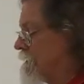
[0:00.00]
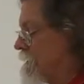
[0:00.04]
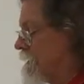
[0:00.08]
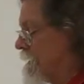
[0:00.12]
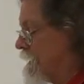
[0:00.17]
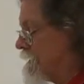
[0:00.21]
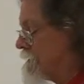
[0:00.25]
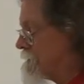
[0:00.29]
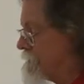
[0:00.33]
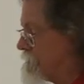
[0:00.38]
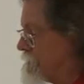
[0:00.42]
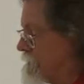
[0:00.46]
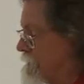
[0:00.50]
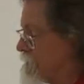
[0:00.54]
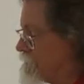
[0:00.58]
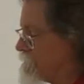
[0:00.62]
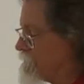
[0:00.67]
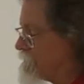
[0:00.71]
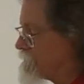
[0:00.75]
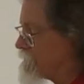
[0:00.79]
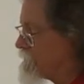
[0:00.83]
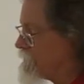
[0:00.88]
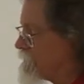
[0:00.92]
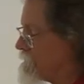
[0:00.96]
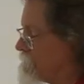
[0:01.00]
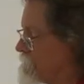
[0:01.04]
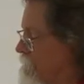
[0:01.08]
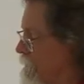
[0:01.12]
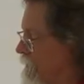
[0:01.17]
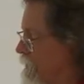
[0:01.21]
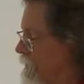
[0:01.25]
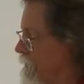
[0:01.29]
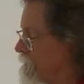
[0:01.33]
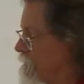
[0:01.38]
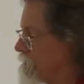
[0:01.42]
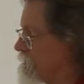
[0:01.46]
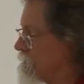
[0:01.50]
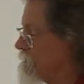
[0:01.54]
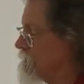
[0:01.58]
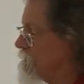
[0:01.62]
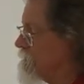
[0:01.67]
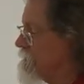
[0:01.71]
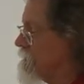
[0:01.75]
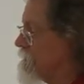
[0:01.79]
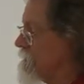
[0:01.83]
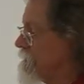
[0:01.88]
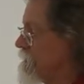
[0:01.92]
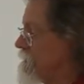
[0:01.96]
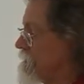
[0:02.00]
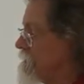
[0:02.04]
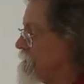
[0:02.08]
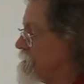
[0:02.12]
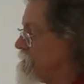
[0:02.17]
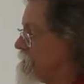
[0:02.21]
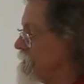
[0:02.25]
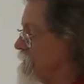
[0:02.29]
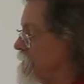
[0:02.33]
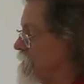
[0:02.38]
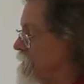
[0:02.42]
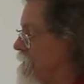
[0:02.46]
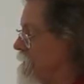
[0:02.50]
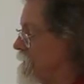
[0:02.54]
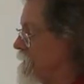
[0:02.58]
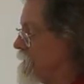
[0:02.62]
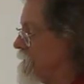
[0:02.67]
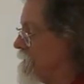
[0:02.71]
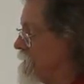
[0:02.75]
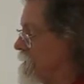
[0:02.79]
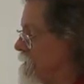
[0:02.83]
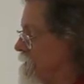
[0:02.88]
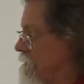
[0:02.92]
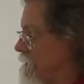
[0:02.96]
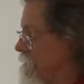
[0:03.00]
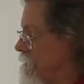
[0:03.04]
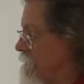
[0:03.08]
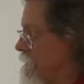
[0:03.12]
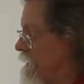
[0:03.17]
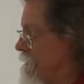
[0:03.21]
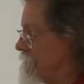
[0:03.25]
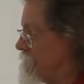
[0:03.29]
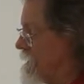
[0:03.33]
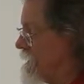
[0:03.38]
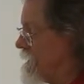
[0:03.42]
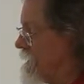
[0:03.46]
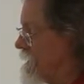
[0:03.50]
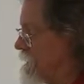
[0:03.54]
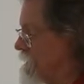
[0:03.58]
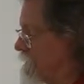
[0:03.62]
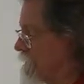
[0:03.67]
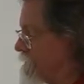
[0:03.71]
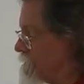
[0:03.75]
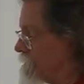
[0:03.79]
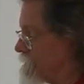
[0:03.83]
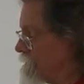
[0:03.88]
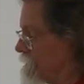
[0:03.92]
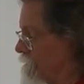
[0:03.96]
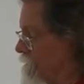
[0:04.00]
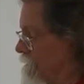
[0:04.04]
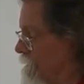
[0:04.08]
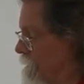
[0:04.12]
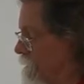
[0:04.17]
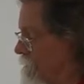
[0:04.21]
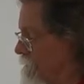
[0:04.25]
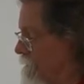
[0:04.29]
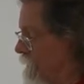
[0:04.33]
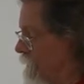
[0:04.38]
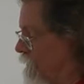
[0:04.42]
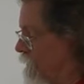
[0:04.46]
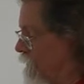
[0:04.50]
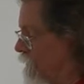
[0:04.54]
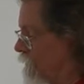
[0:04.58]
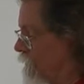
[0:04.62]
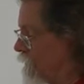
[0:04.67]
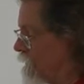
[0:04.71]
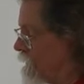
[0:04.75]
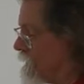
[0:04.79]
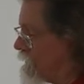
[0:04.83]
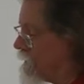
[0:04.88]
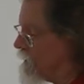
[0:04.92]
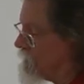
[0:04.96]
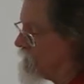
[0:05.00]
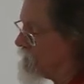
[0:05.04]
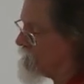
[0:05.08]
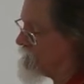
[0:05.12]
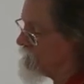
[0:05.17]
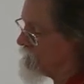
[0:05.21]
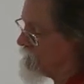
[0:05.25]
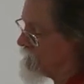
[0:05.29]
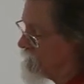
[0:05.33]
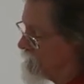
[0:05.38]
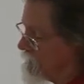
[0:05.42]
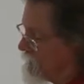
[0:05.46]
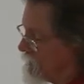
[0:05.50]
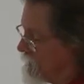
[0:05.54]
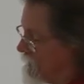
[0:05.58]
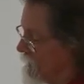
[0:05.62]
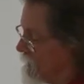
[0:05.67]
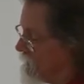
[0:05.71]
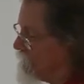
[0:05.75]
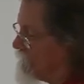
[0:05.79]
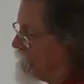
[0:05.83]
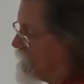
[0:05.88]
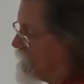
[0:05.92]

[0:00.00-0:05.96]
and some ears are smaller. So if you have big ears, they'll fill up the whole line. If you